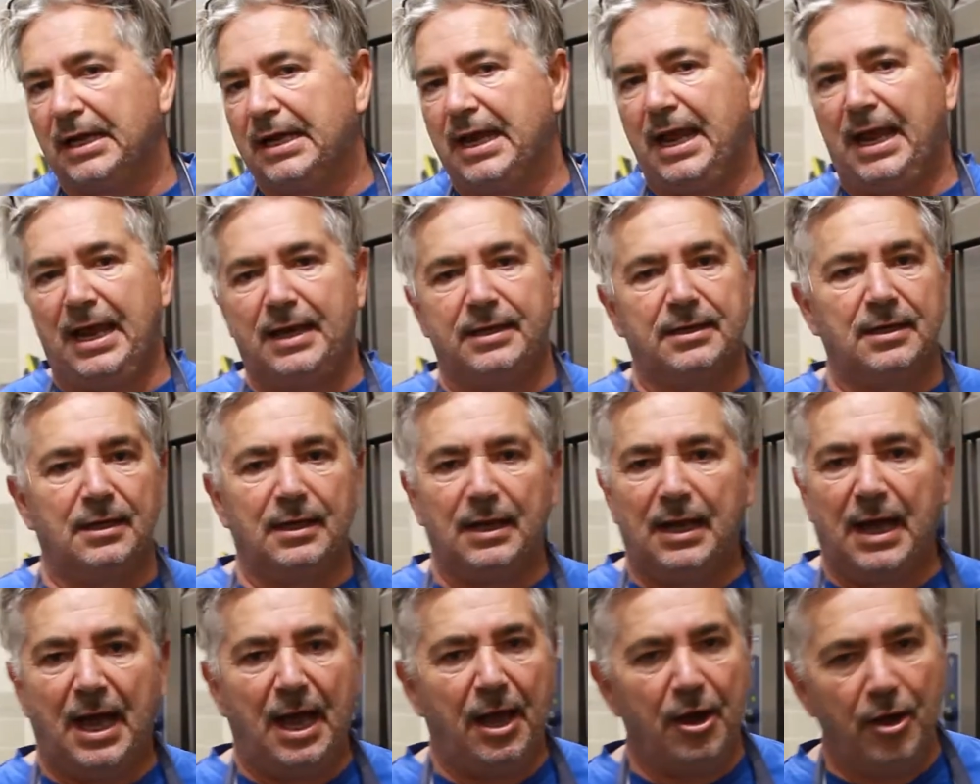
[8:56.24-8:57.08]
add
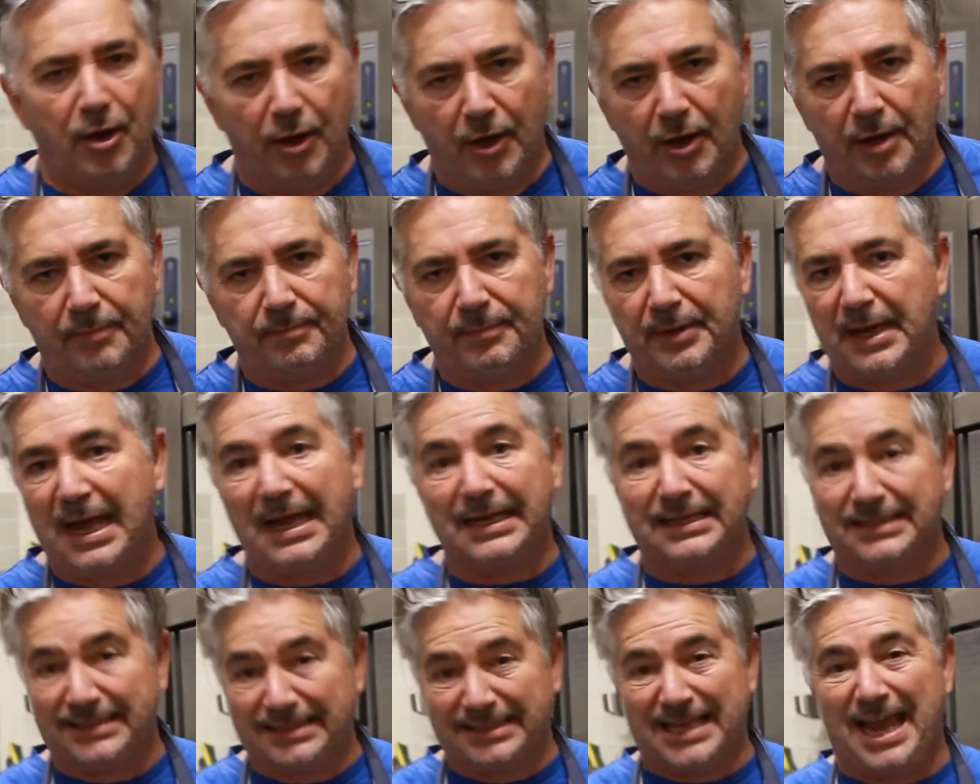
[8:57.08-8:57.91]
a herb
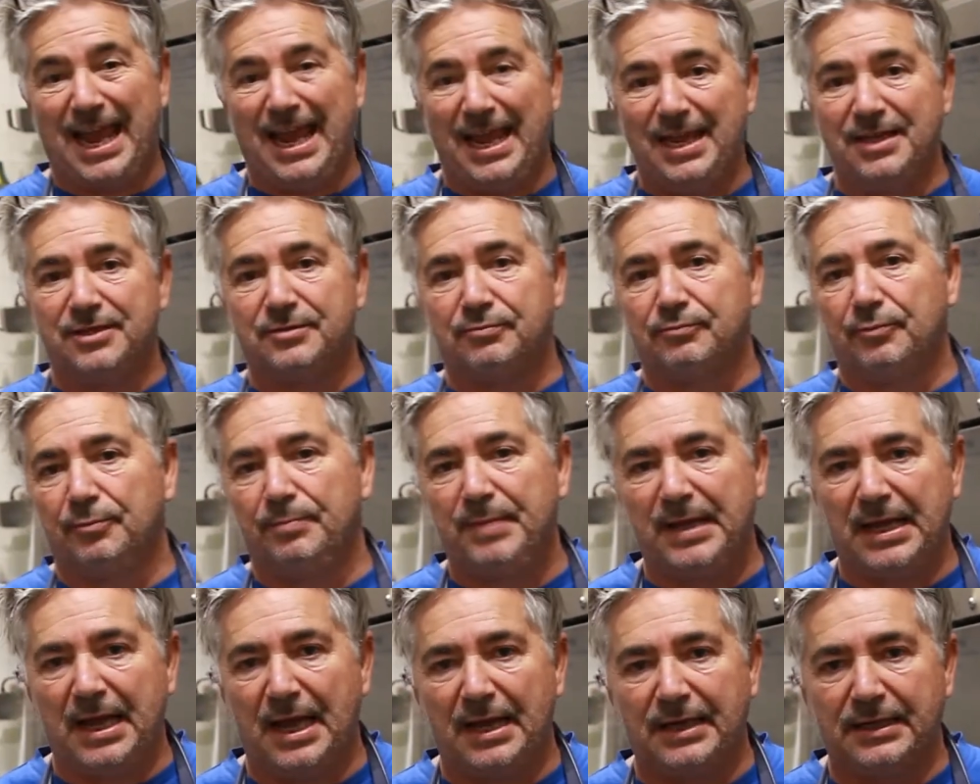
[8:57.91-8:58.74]
like sage would
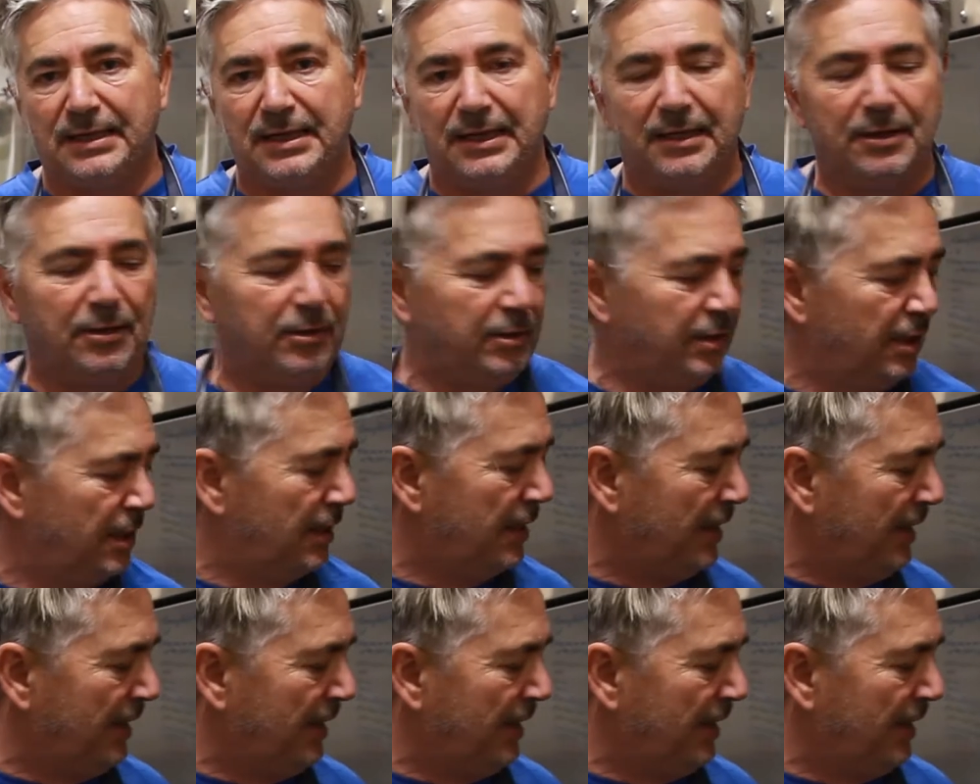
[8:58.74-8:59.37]
be ideal.